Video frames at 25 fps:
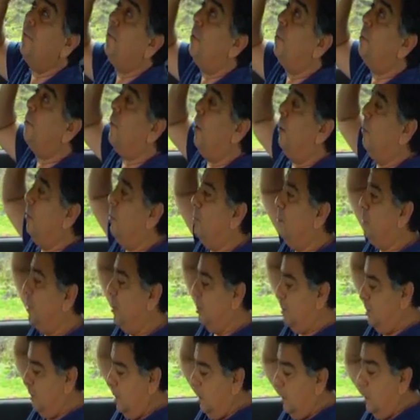have a problem
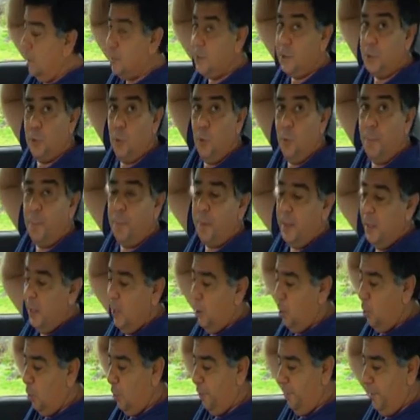because a little scoop
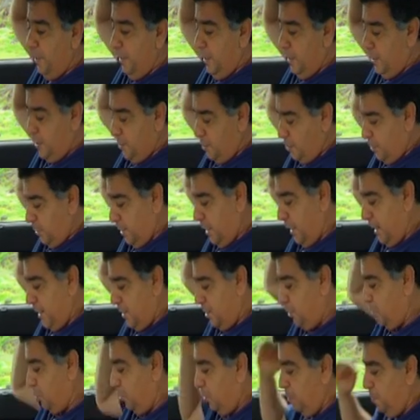over here so the
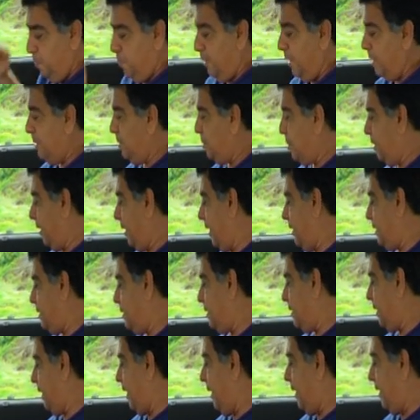head shouldn't brush
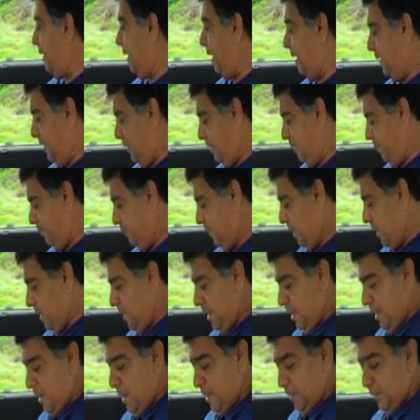against the headliner.
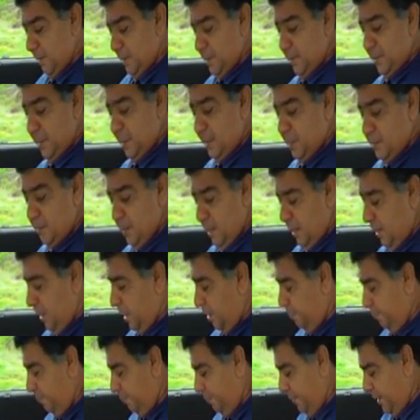The seats are
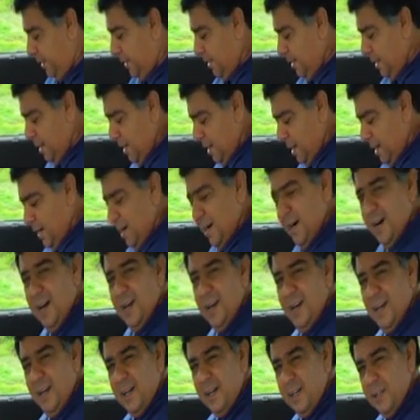comfy, a
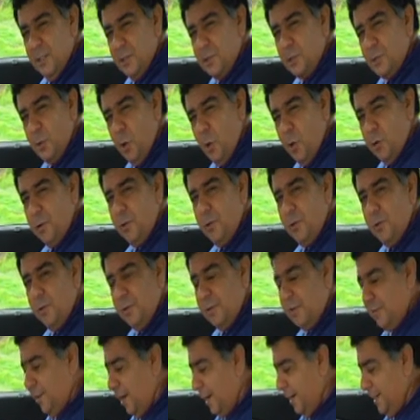little short
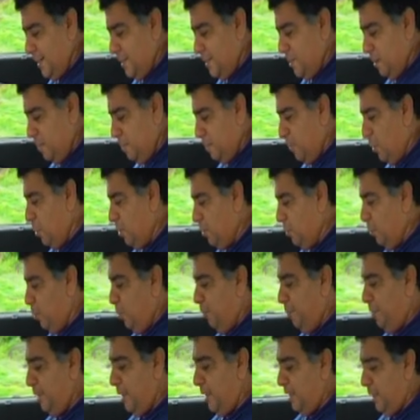on thigh support
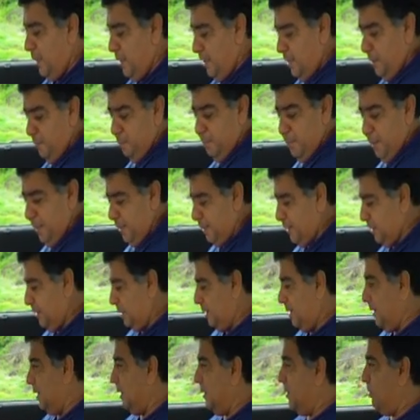over here, but
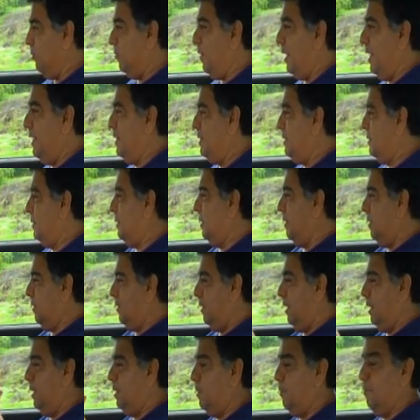uh, otherwise a
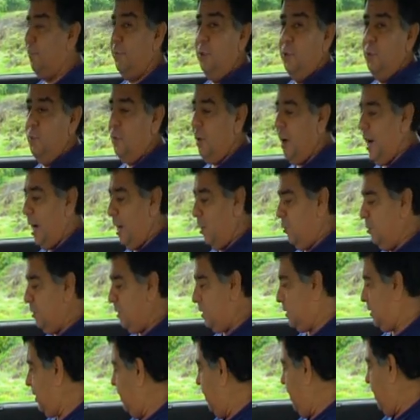great view out
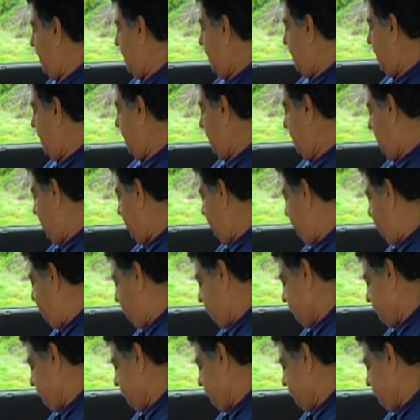uh,